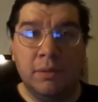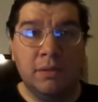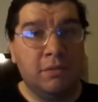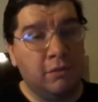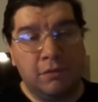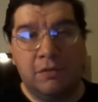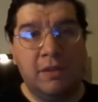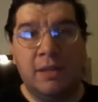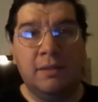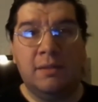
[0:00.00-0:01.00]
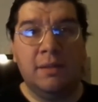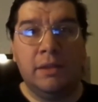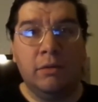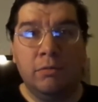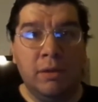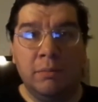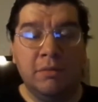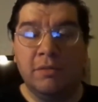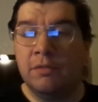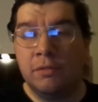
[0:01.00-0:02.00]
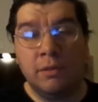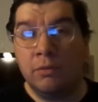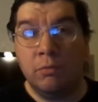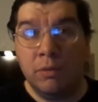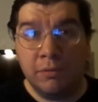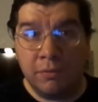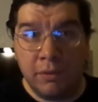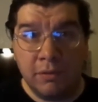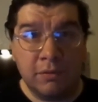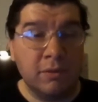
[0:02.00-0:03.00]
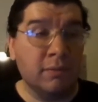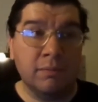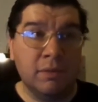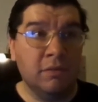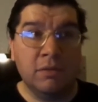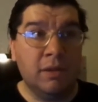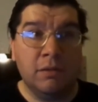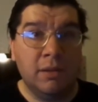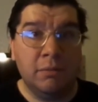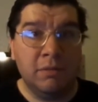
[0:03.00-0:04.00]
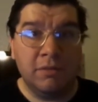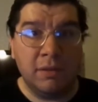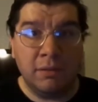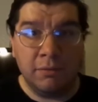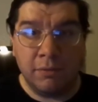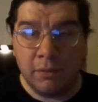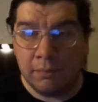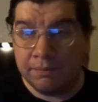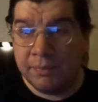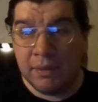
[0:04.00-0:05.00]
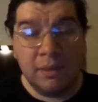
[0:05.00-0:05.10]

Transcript: But it's also sad that Harold Ramis is no longer with us, so I know he wasn't in the film.